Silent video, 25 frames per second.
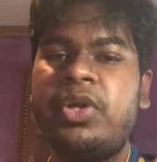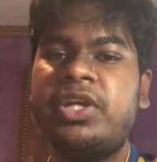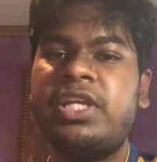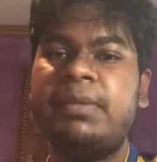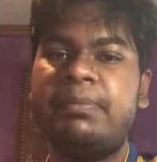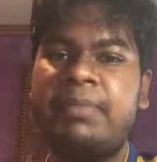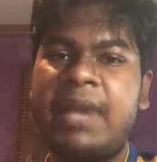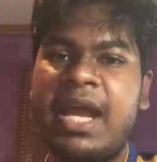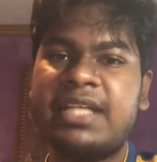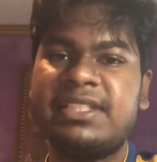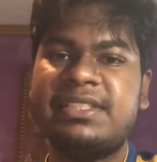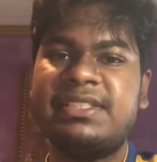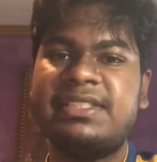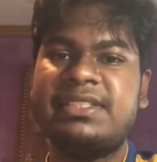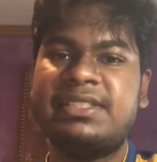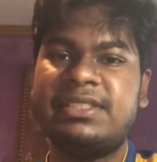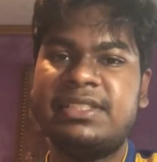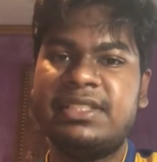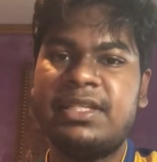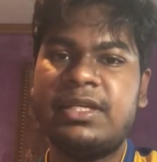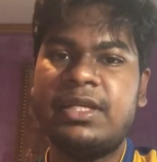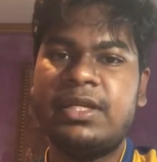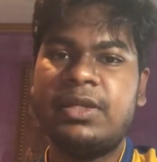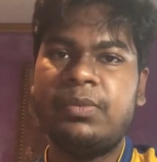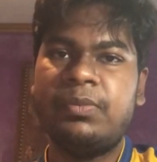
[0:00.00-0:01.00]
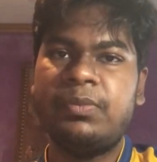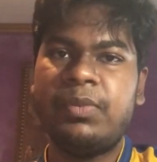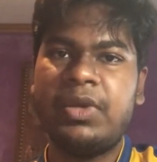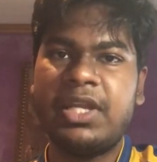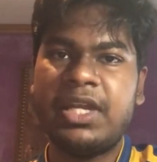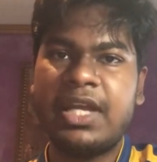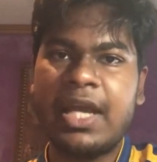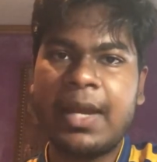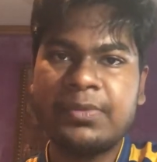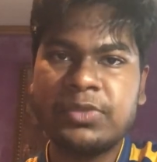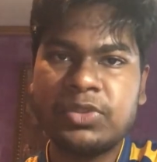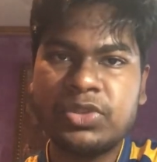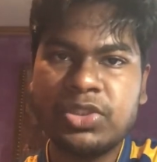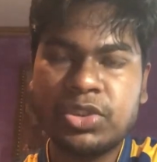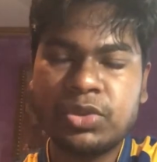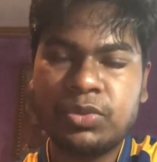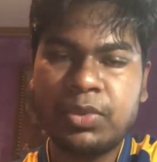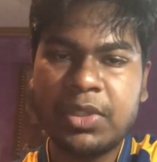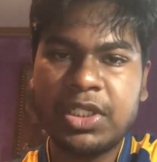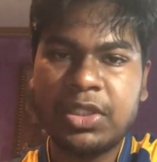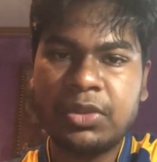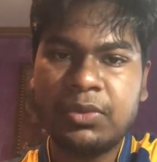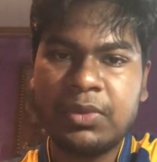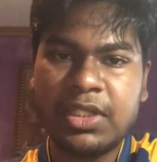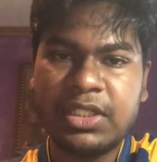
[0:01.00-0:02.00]
plus when it comes to his
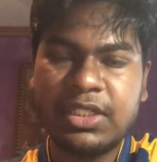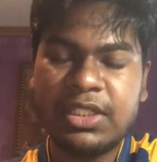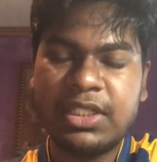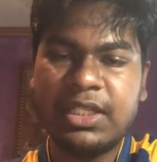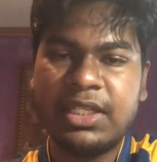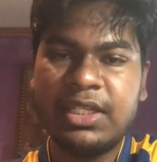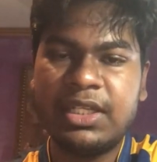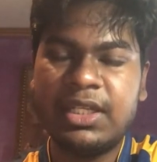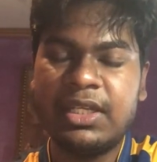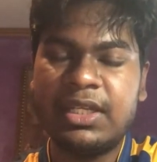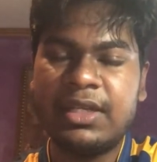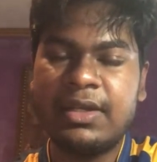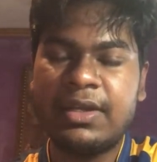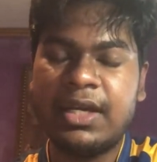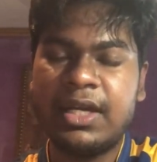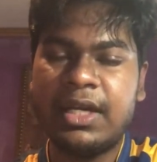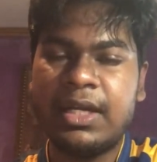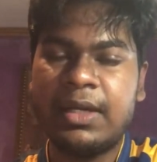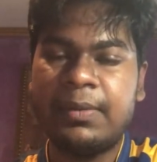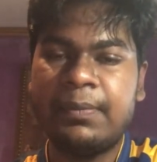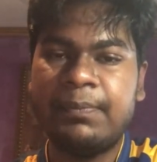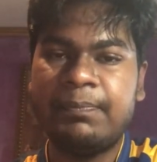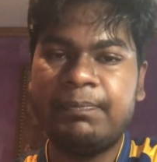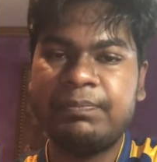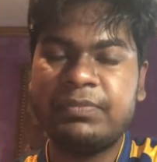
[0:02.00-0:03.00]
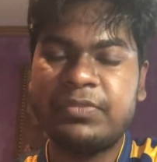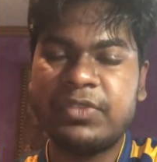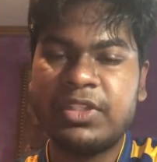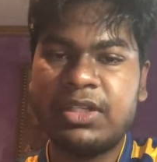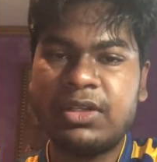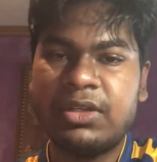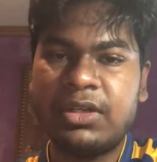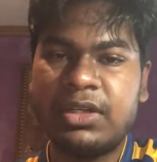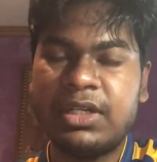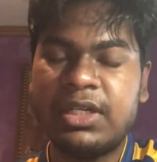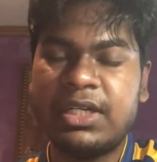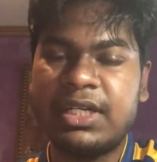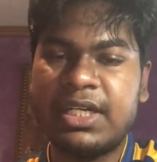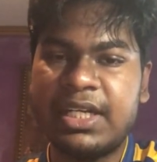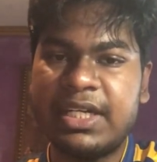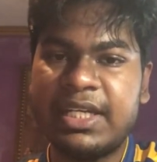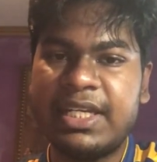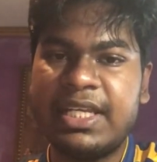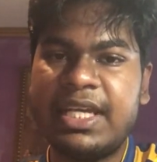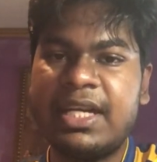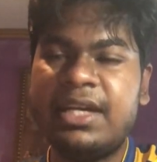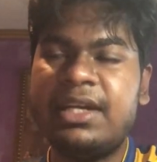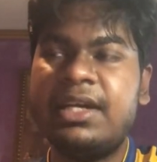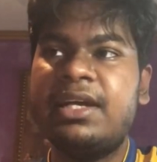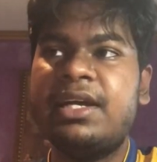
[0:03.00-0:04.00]
2020
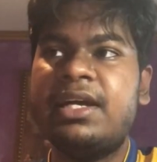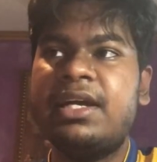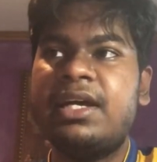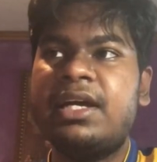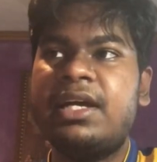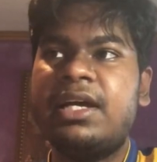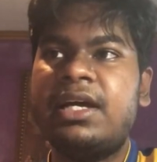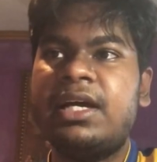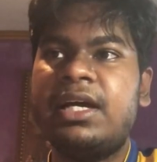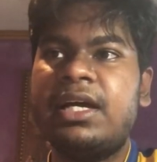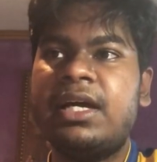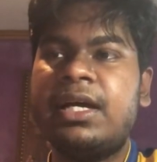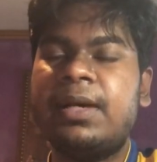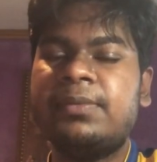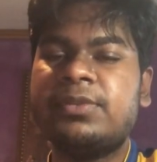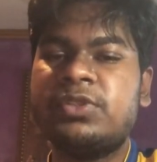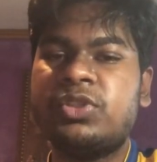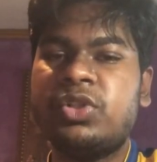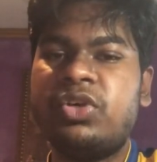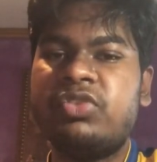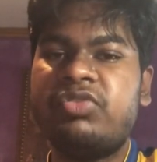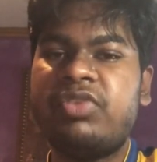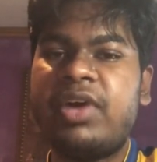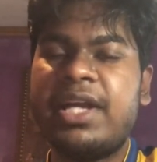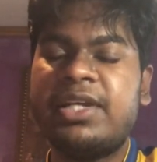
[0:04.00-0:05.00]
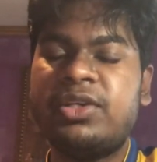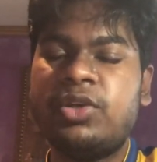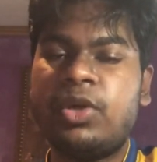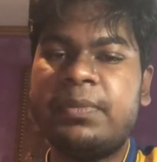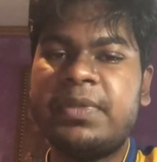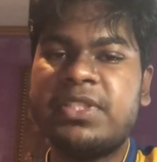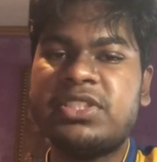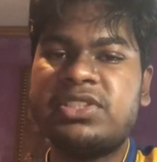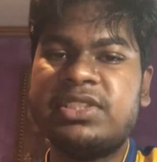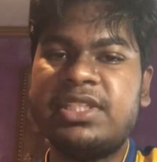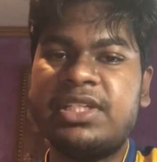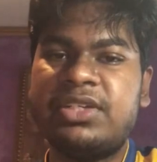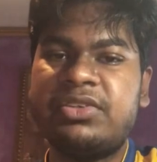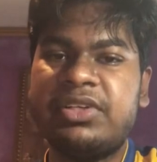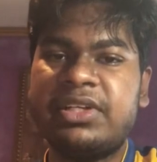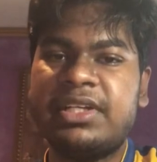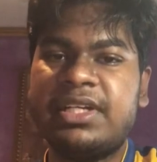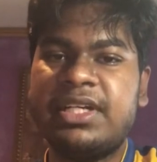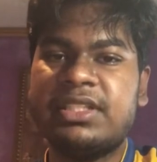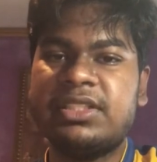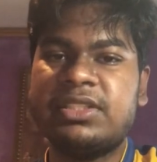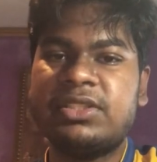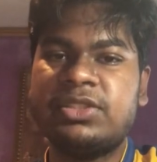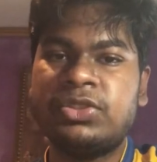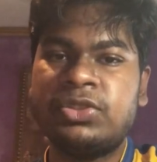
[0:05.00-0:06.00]
career. So far in domestic
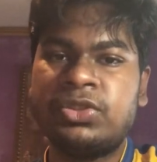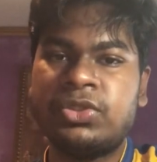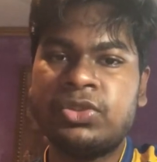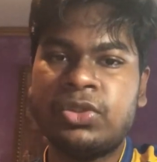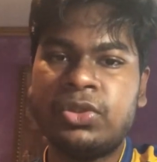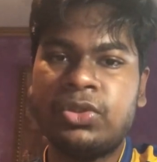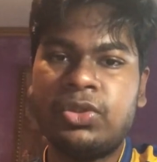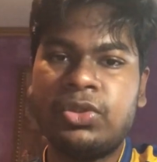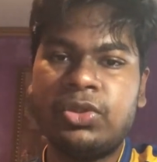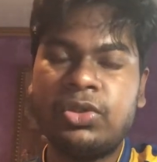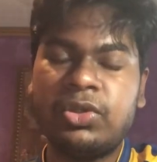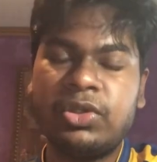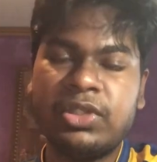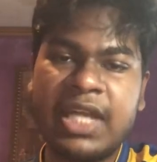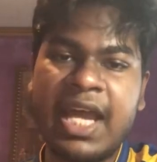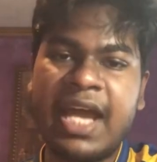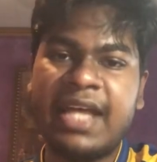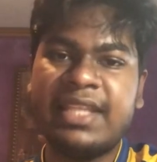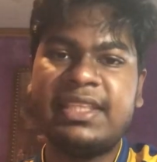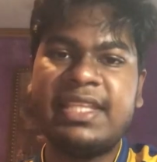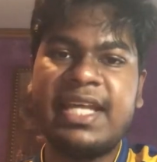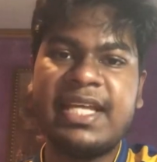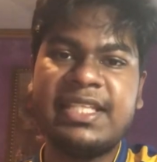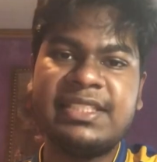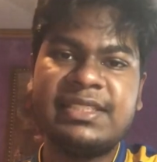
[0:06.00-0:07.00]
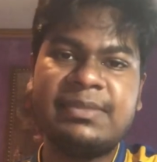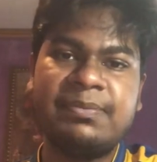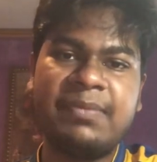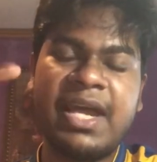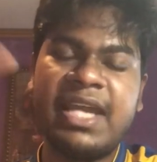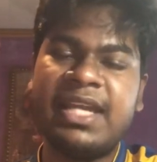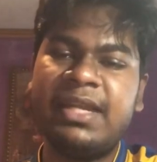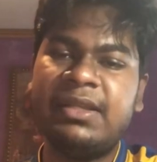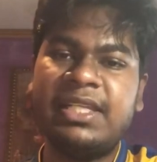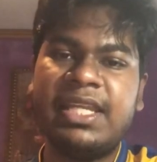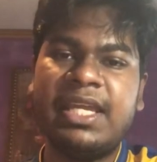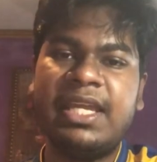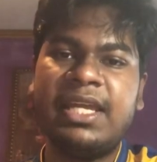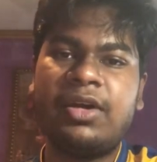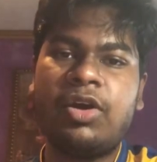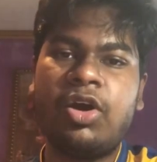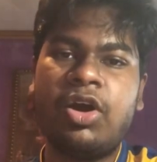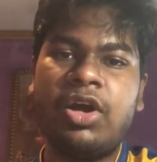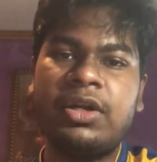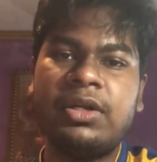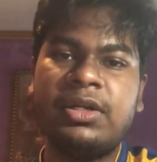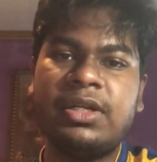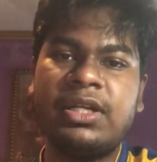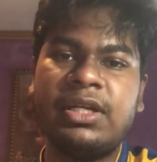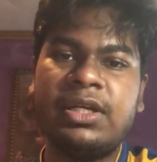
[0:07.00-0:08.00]
cricket. So yeah, that's my intake
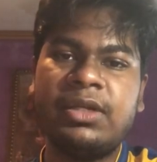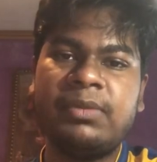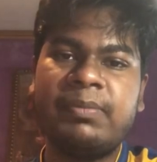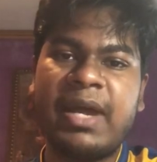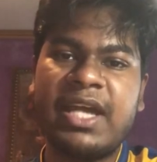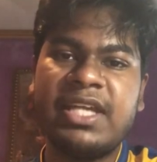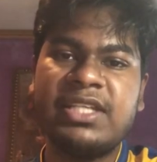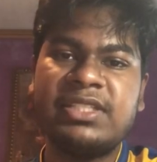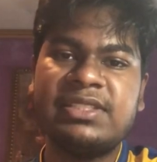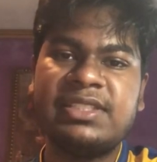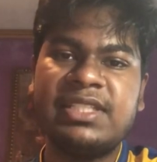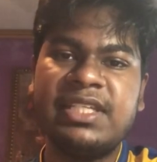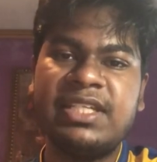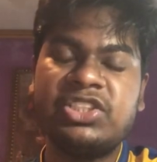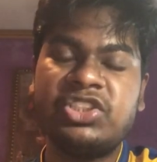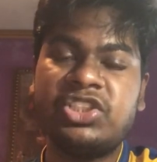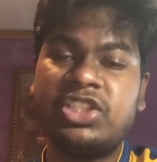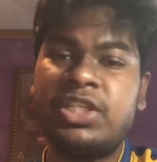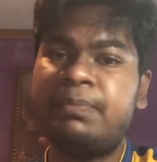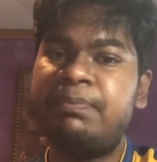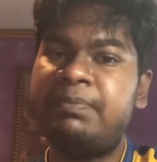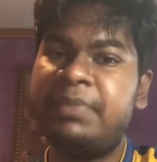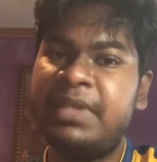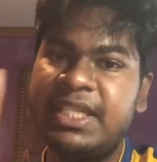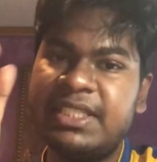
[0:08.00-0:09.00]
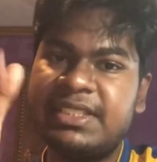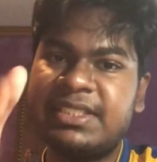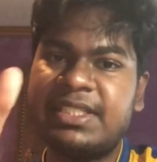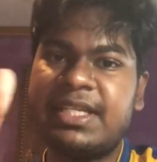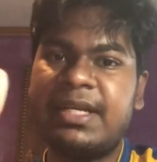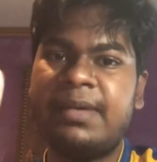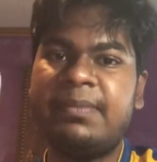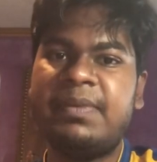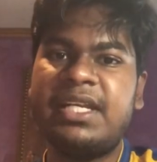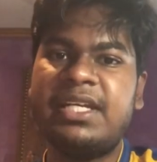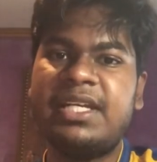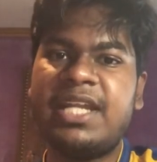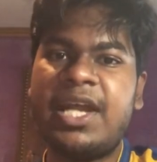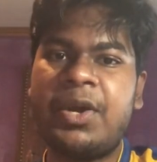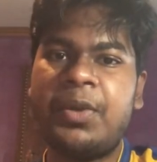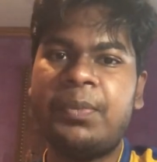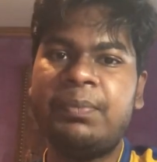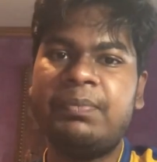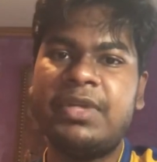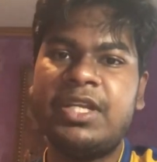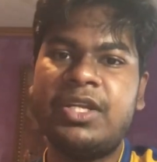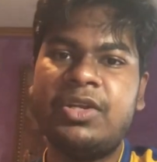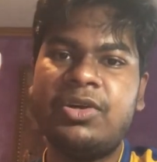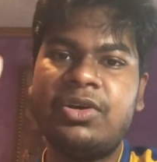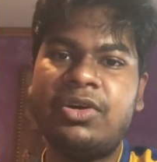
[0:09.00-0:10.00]
on Maheesh Theekshana. Please comment down
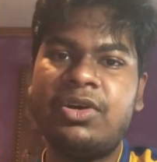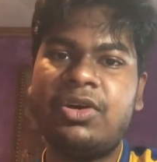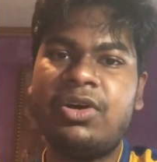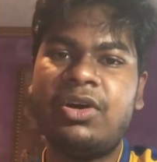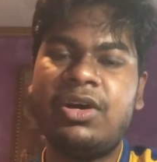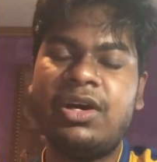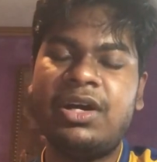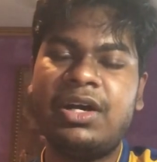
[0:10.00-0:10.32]
below